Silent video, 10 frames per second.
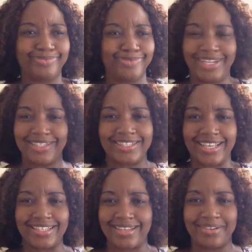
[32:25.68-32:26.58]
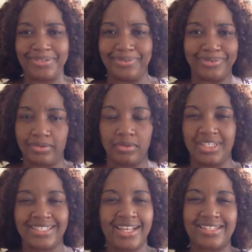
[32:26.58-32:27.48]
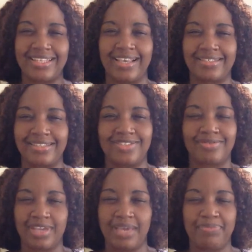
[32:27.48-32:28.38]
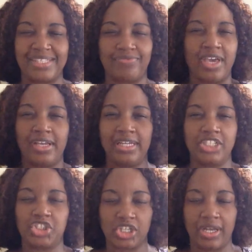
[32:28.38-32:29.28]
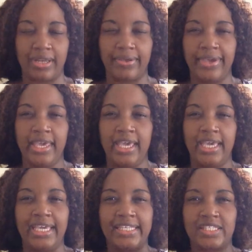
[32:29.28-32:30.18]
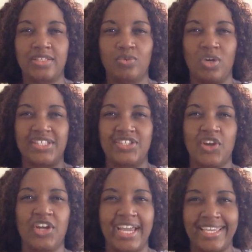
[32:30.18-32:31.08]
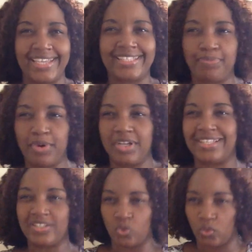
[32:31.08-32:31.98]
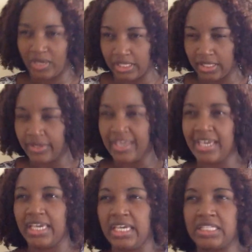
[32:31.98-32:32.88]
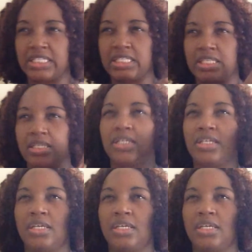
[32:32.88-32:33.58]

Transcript: well, it's sex I'm do. It's not sex, it's rape, it's violation. It was done against a person's will. It's